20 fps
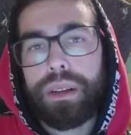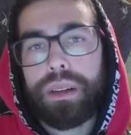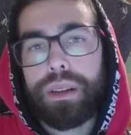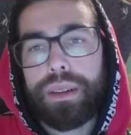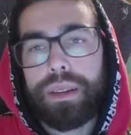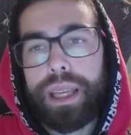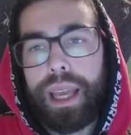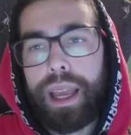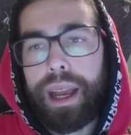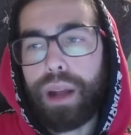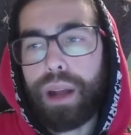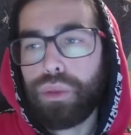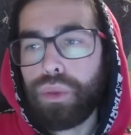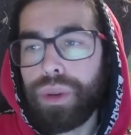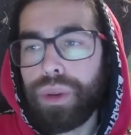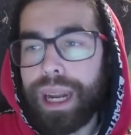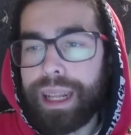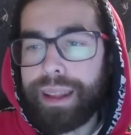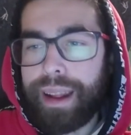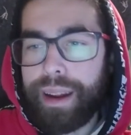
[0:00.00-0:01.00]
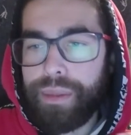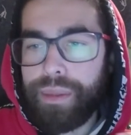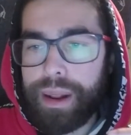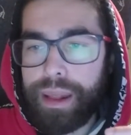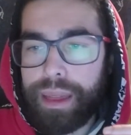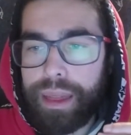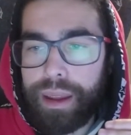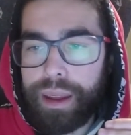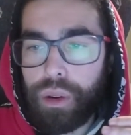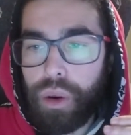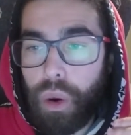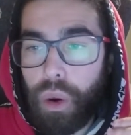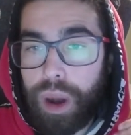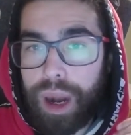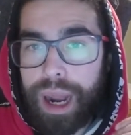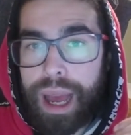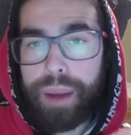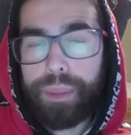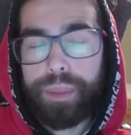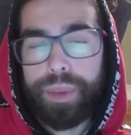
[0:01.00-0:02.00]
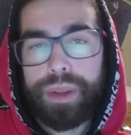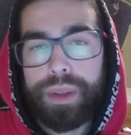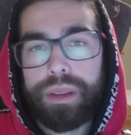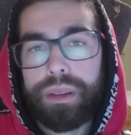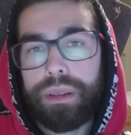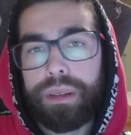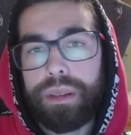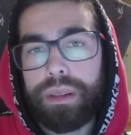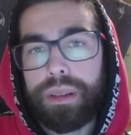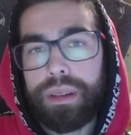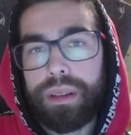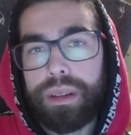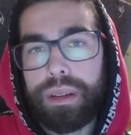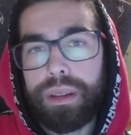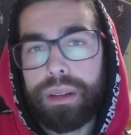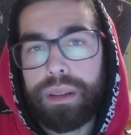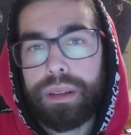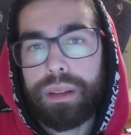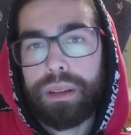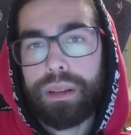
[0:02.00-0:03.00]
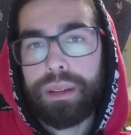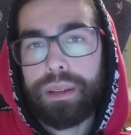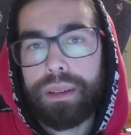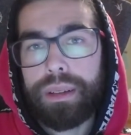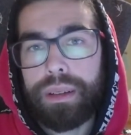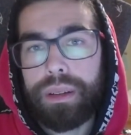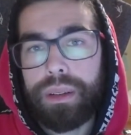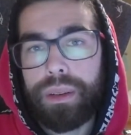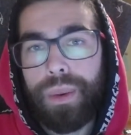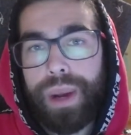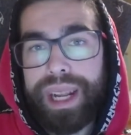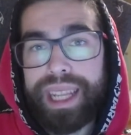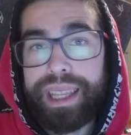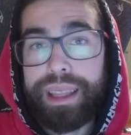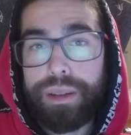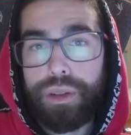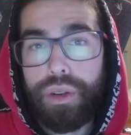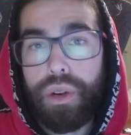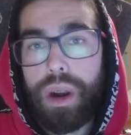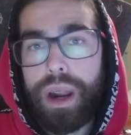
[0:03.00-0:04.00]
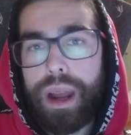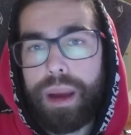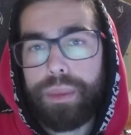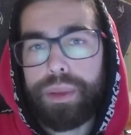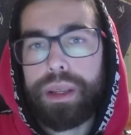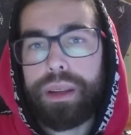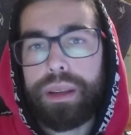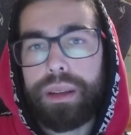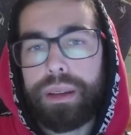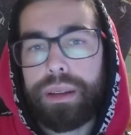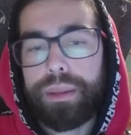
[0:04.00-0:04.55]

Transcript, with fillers: Okay, how to let everything collapse when it is collapsing.